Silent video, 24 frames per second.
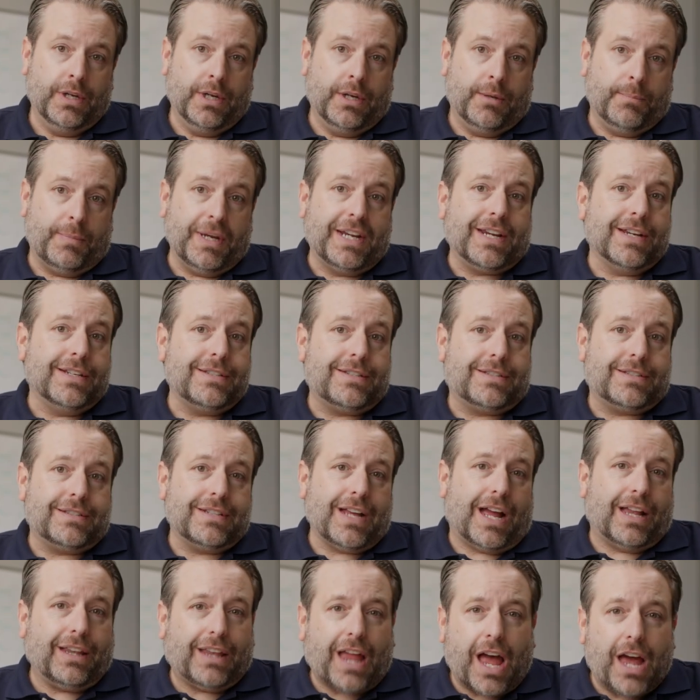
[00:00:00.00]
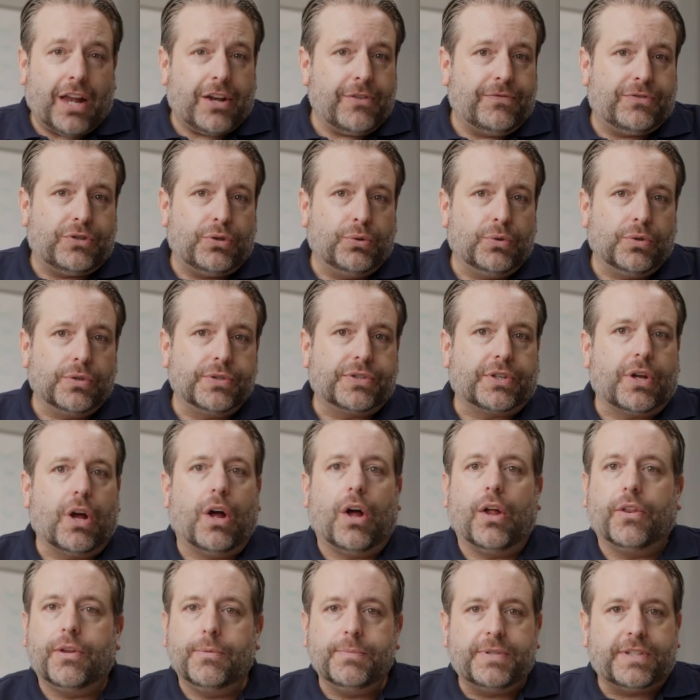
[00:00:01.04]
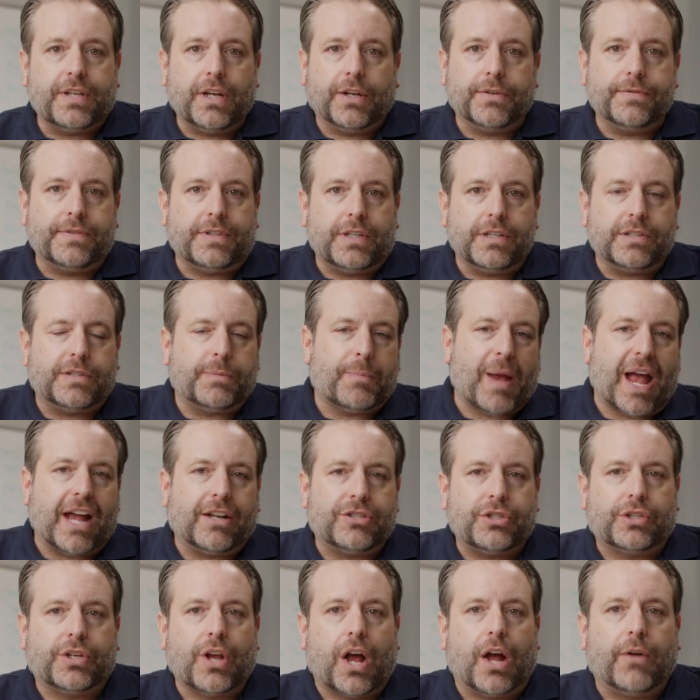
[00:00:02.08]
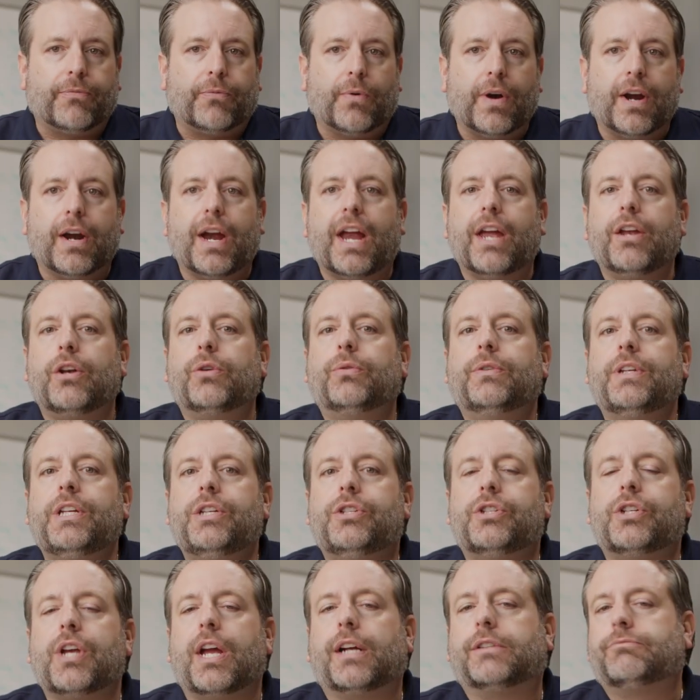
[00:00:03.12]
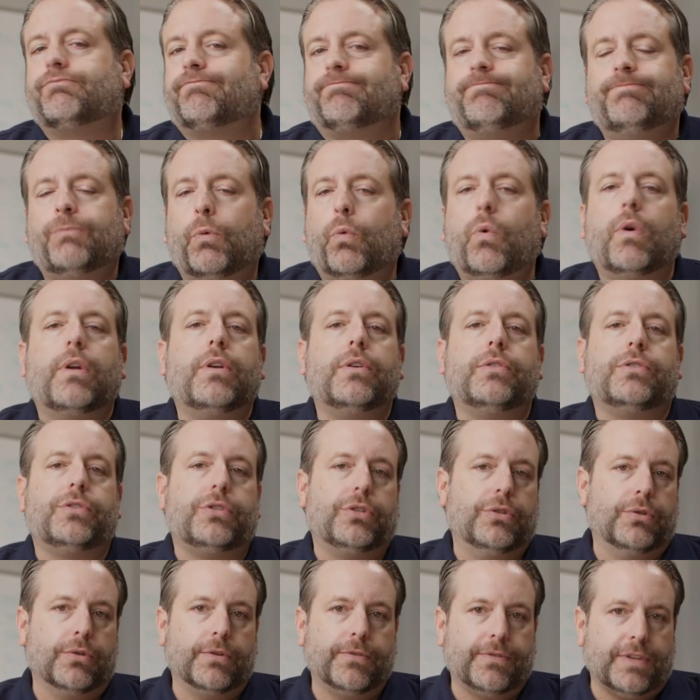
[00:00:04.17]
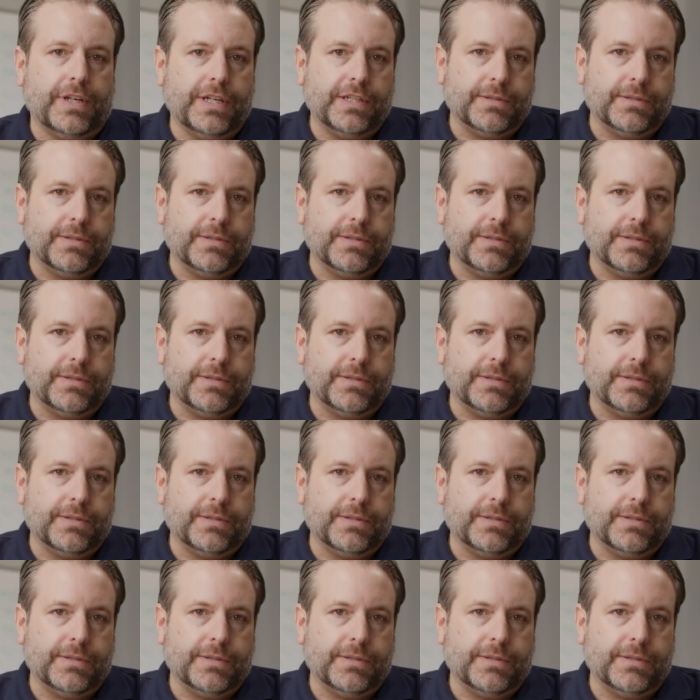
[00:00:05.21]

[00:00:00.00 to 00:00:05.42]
Because a lot of tools call themselves dispatch software and only check 1 or 2 of these